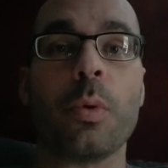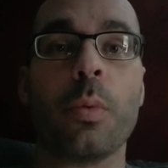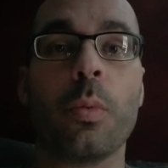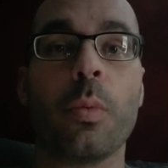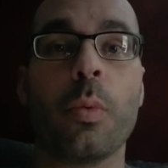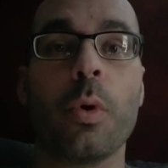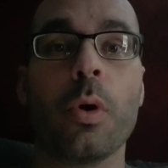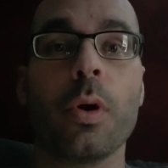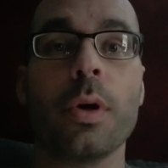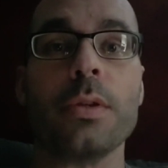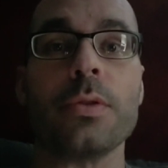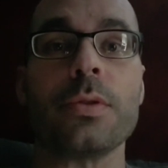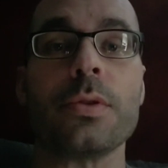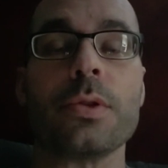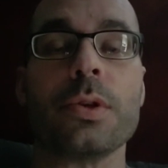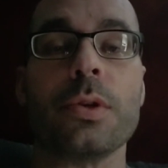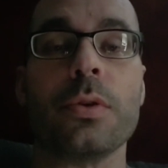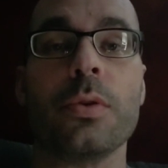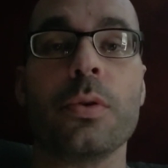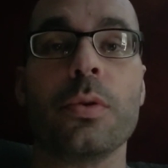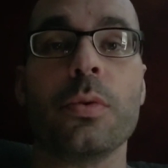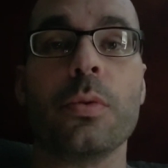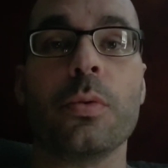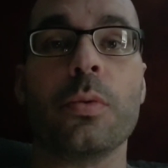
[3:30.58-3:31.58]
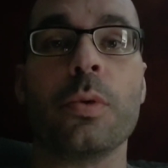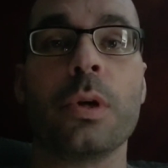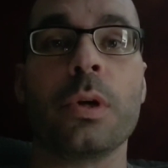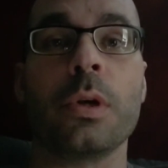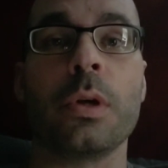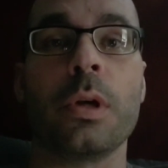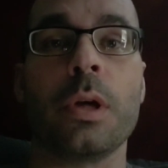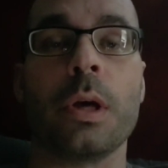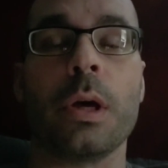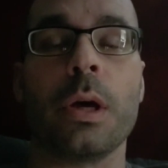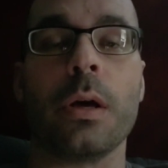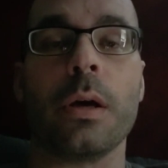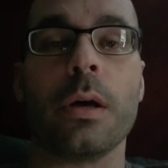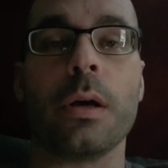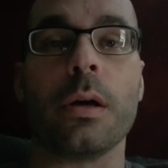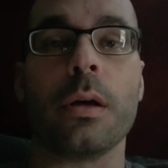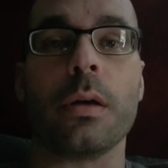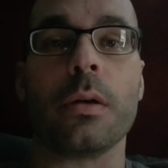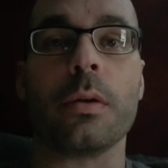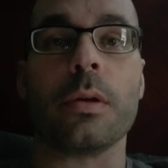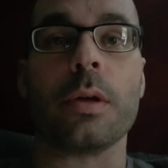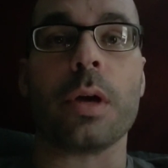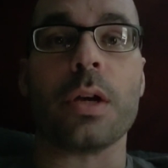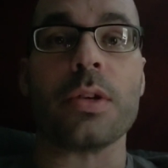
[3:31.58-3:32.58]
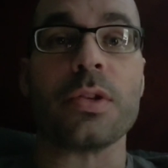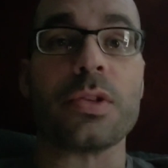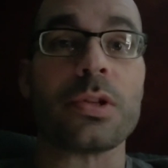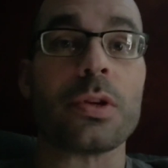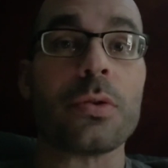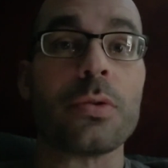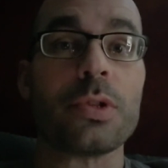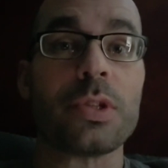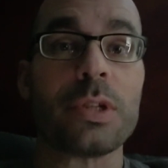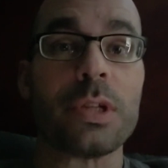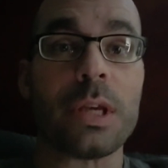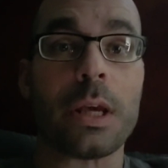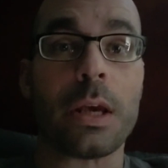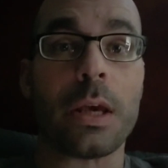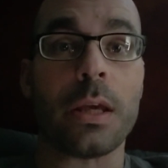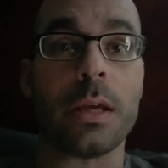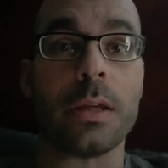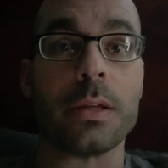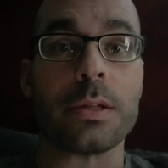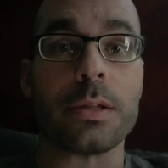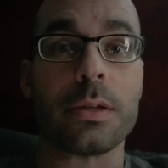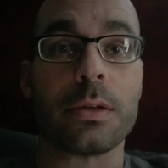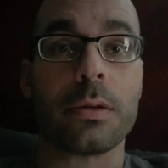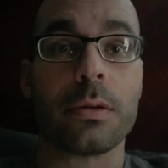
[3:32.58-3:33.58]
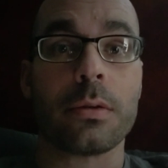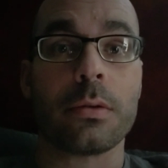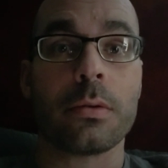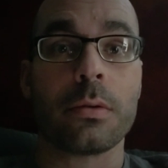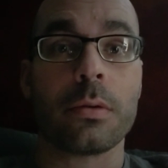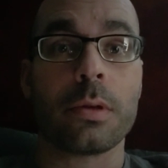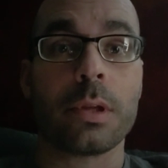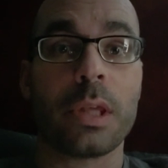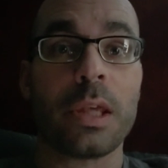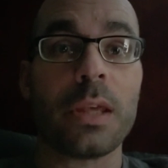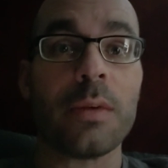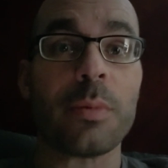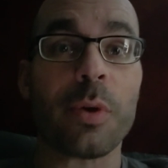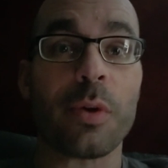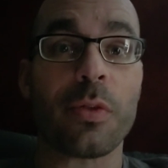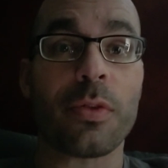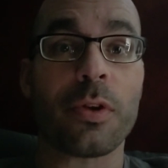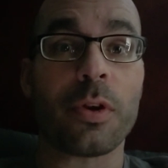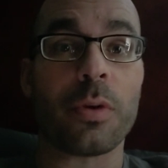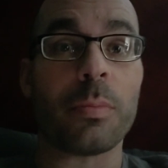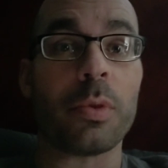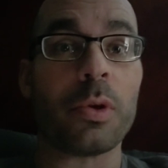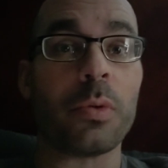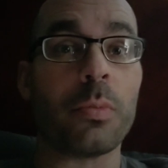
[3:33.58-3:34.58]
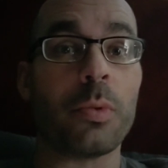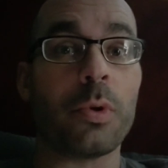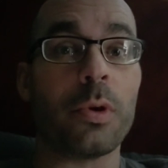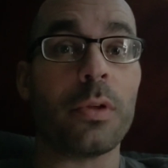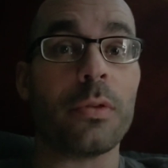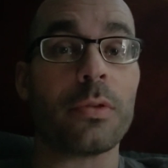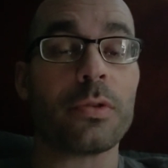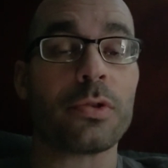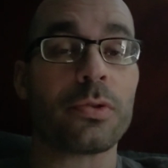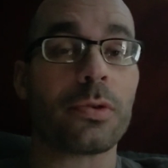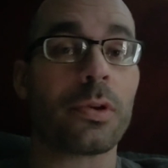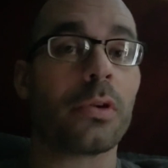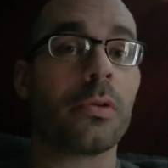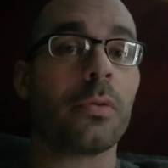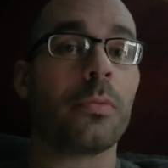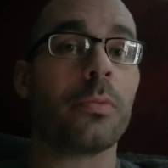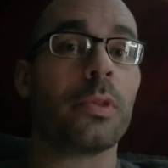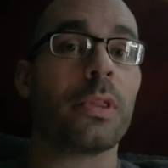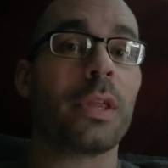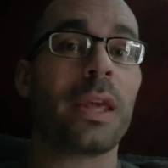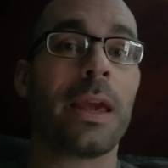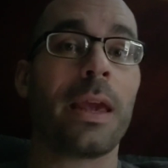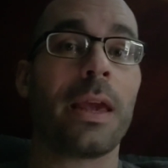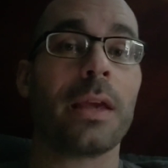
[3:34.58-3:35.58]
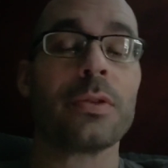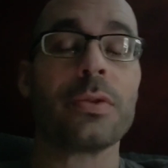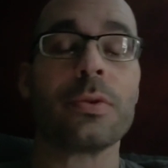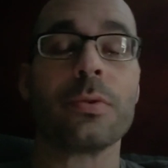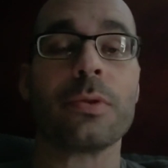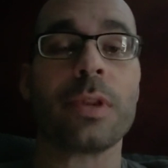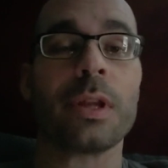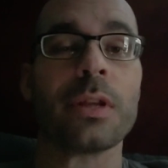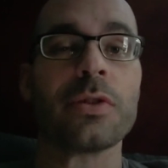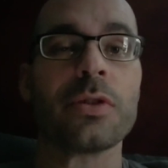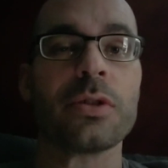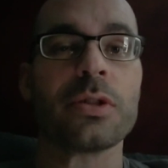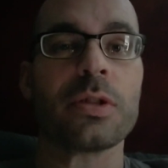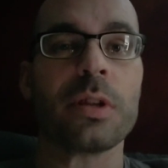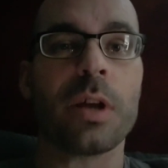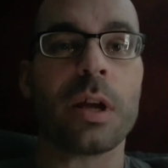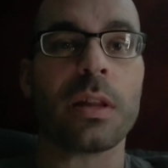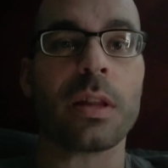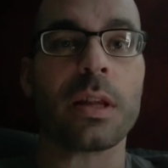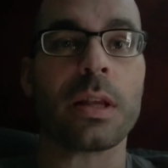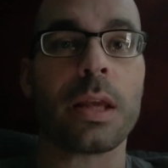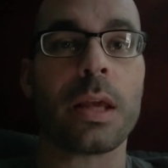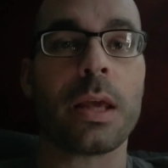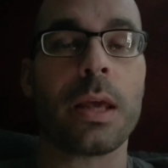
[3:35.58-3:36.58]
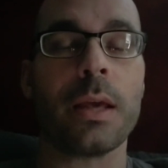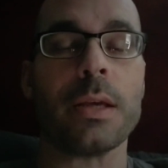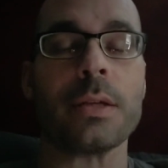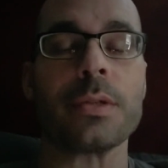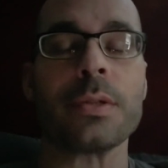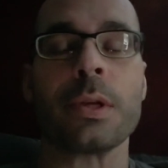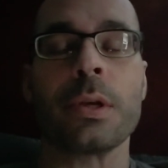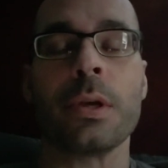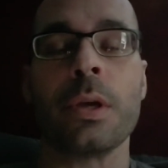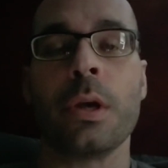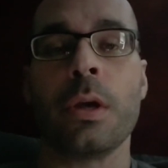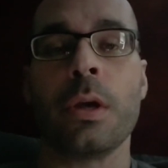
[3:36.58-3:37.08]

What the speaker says: want to associate chemotherapy strictly with cancer, and that's just not the case.